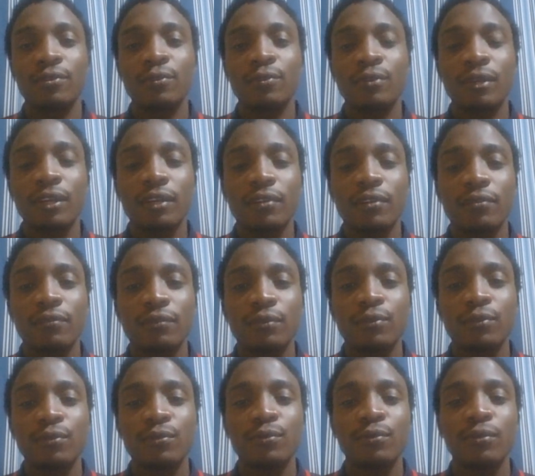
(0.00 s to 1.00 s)
good luck for
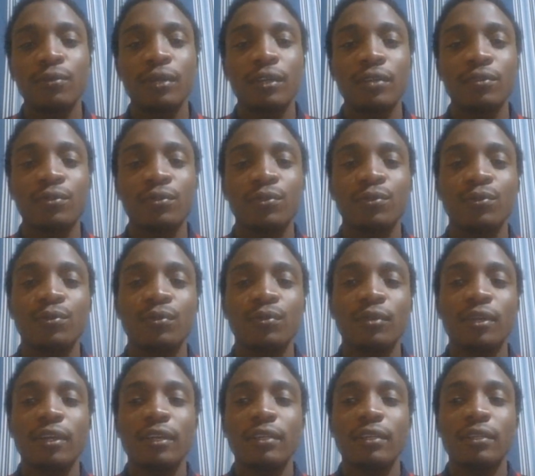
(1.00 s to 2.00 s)
you, good luck to you.
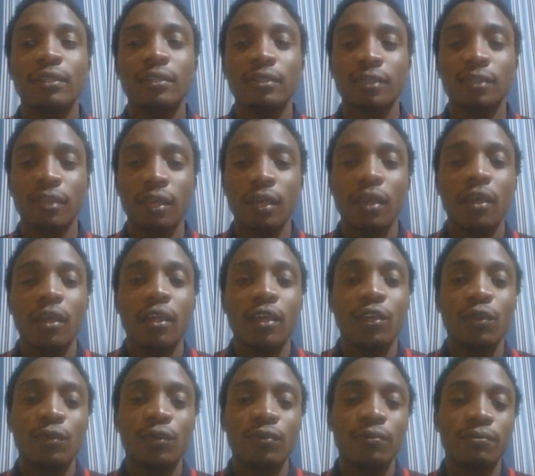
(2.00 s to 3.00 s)
And
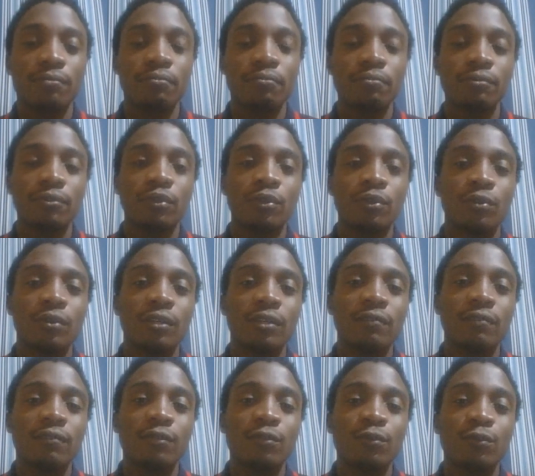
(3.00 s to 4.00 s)
no, don't
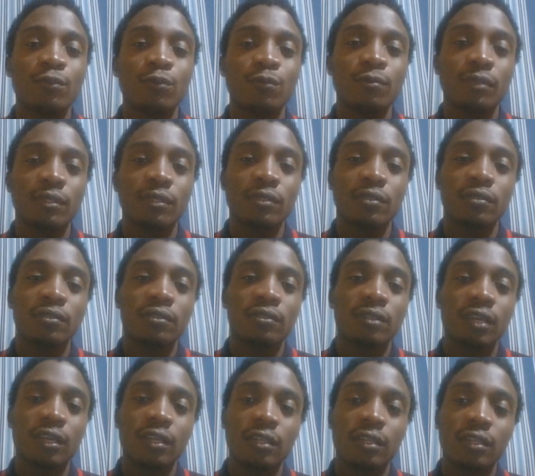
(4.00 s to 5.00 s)
leave a good woman.
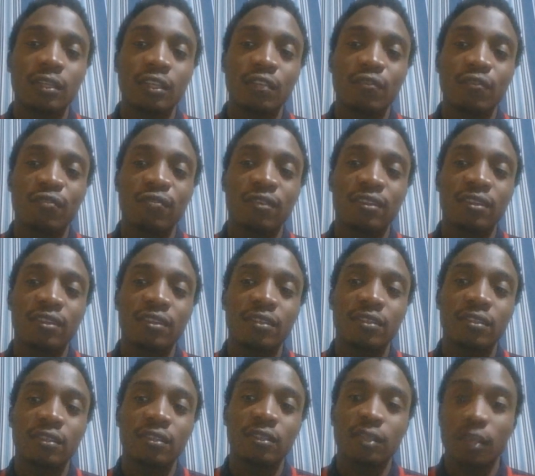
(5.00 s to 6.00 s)
And if you find
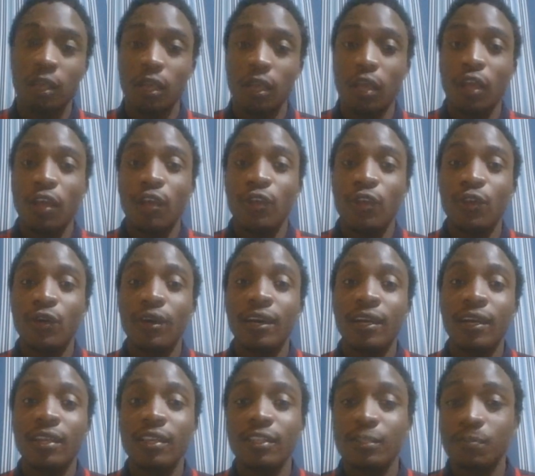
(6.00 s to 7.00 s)
that your
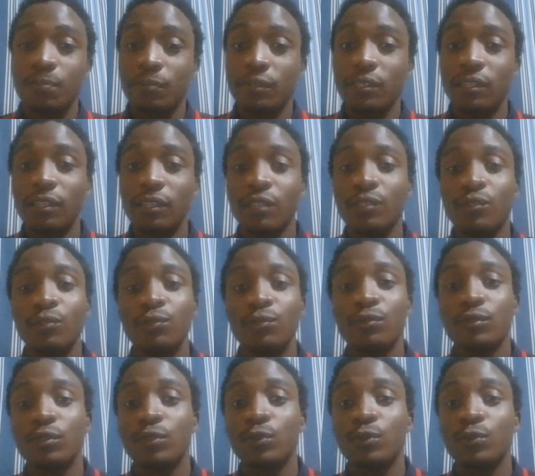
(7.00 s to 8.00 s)
girl is pressuring
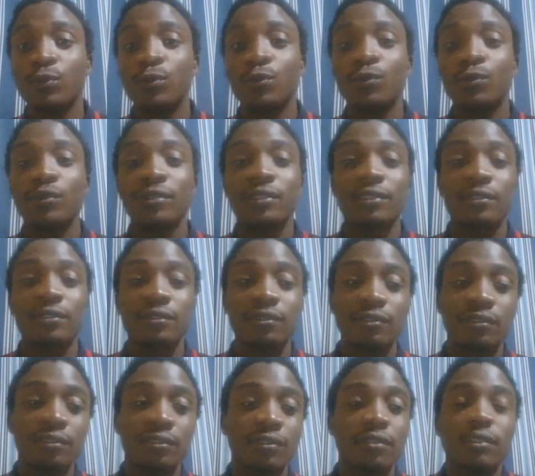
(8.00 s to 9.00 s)
you into doing
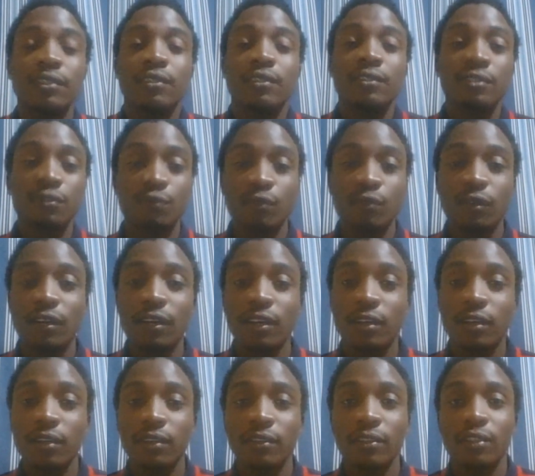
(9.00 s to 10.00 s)
things for
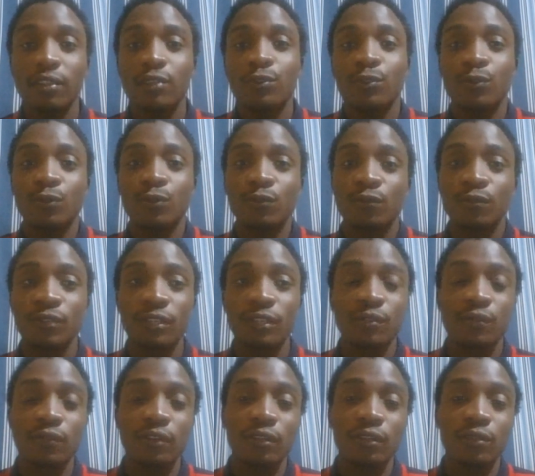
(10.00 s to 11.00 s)
her
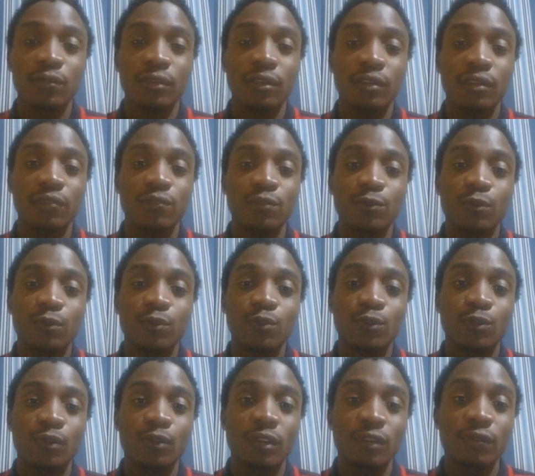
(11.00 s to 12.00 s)
just for her to love, to
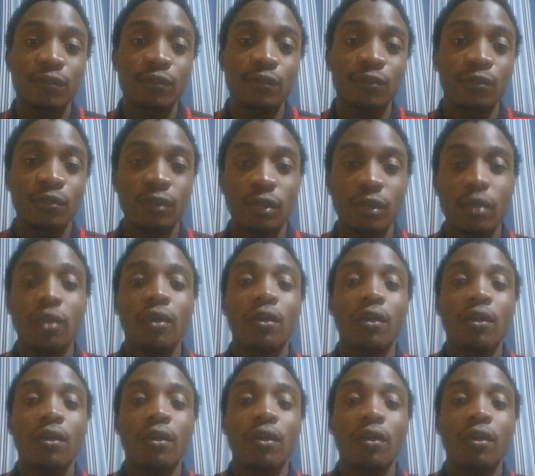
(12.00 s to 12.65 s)
continue loving you,